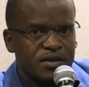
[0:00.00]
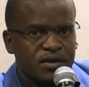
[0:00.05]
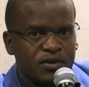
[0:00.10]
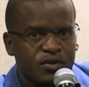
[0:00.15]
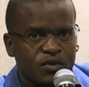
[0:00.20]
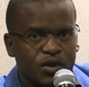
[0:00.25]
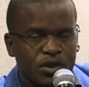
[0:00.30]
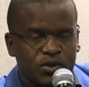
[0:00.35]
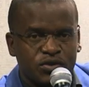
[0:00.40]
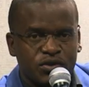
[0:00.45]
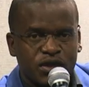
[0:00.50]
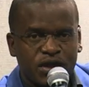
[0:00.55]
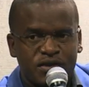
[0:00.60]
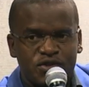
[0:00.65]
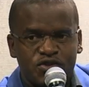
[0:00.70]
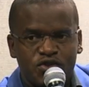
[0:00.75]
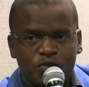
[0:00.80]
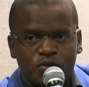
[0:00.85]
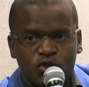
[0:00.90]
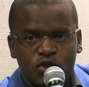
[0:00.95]
I want to take
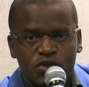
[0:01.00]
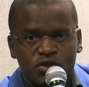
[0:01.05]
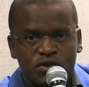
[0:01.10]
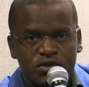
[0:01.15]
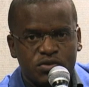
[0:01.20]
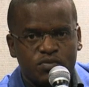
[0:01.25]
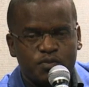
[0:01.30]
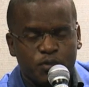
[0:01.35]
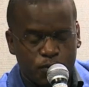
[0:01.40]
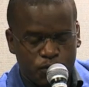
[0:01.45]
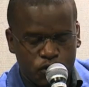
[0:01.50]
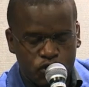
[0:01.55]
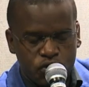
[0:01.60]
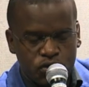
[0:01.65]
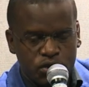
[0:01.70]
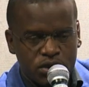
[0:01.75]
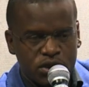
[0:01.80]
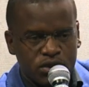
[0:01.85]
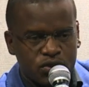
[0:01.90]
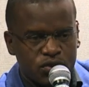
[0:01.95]
this
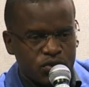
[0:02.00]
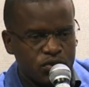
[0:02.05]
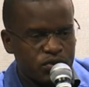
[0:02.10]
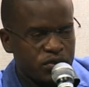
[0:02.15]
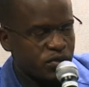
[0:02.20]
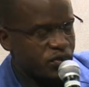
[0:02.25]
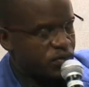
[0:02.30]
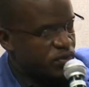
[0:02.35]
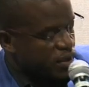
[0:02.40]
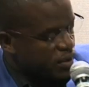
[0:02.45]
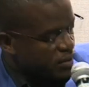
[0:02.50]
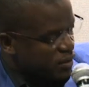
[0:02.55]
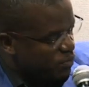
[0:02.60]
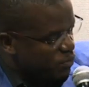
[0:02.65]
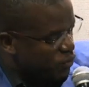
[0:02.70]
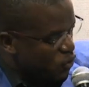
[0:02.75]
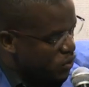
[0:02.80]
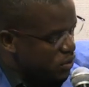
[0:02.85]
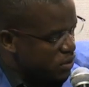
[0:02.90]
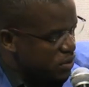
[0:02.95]
opportunity to thank the
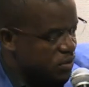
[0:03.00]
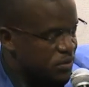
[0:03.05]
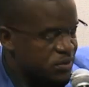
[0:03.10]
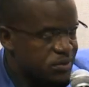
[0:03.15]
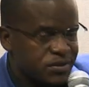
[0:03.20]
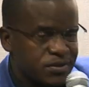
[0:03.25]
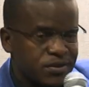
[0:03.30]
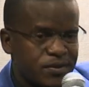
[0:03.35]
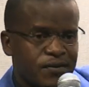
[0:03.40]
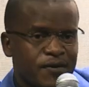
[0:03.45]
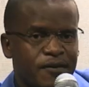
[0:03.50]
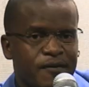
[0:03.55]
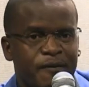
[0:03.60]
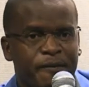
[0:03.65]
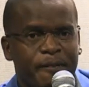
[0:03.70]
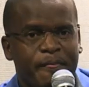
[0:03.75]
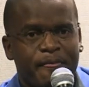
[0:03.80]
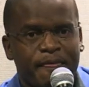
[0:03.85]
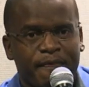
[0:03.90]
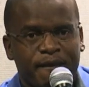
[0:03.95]
board,
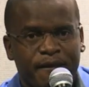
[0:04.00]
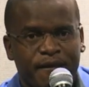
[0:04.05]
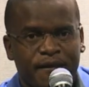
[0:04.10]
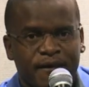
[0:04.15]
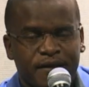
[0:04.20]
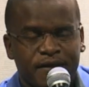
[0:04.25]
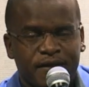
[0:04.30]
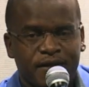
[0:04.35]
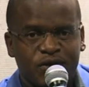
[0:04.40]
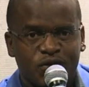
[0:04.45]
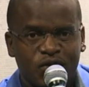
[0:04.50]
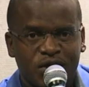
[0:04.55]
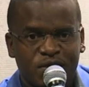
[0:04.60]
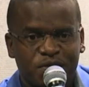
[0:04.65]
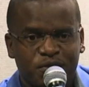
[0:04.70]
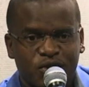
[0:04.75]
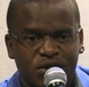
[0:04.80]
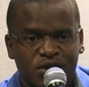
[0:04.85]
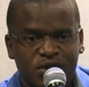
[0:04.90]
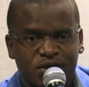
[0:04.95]
the newly
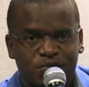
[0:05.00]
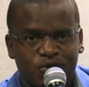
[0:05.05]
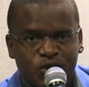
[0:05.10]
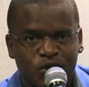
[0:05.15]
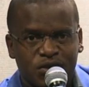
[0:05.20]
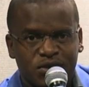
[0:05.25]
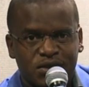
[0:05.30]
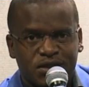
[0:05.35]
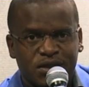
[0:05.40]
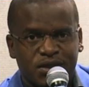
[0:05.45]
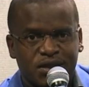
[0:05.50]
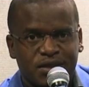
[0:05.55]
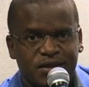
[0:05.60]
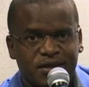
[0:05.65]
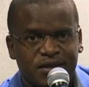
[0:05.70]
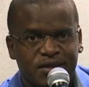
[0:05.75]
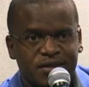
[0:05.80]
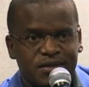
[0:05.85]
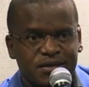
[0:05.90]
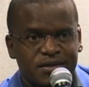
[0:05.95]
appointed board
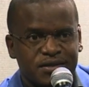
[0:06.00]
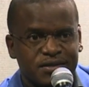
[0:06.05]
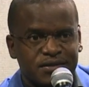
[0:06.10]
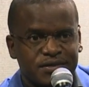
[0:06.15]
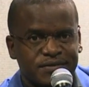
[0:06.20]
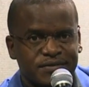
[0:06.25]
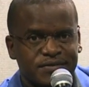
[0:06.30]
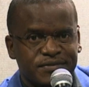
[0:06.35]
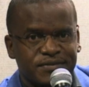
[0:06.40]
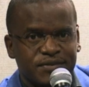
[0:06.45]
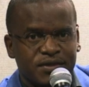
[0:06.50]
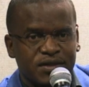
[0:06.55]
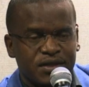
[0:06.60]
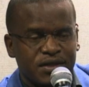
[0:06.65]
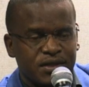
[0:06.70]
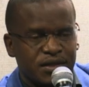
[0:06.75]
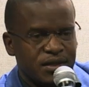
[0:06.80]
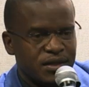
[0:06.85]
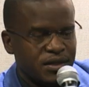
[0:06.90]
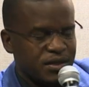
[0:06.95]
under the
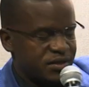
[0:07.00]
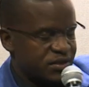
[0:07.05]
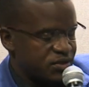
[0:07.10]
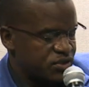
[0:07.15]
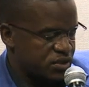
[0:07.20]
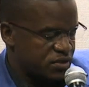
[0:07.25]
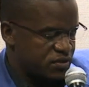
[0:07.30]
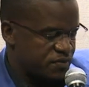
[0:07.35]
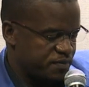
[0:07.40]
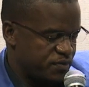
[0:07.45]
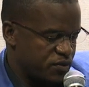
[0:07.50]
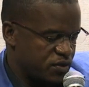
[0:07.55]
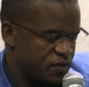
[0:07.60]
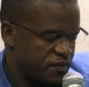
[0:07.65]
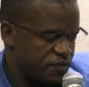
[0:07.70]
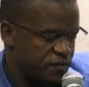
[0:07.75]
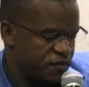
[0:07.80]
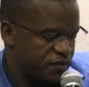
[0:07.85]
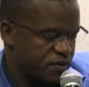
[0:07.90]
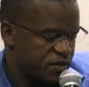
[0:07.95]
leadership of
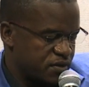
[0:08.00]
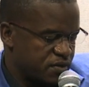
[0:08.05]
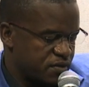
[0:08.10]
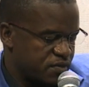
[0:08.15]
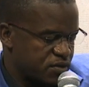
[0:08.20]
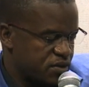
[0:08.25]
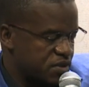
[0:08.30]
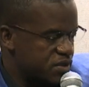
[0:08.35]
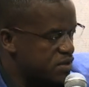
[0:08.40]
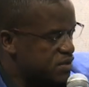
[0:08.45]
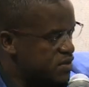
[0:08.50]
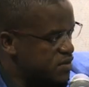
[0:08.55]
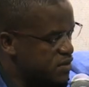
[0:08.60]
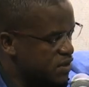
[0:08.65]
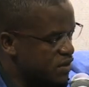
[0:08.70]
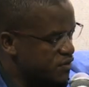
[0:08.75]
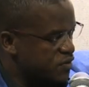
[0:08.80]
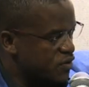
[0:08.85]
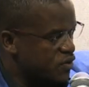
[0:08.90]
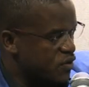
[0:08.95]
Mrs.
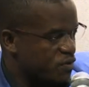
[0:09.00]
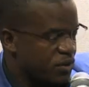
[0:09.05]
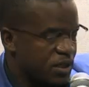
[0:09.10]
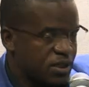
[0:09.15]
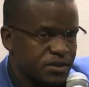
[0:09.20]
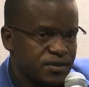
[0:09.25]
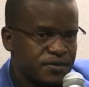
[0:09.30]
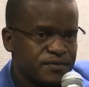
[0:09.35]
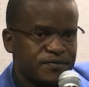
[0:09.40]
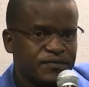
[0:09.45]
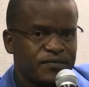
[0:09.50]
Jennifer Komali.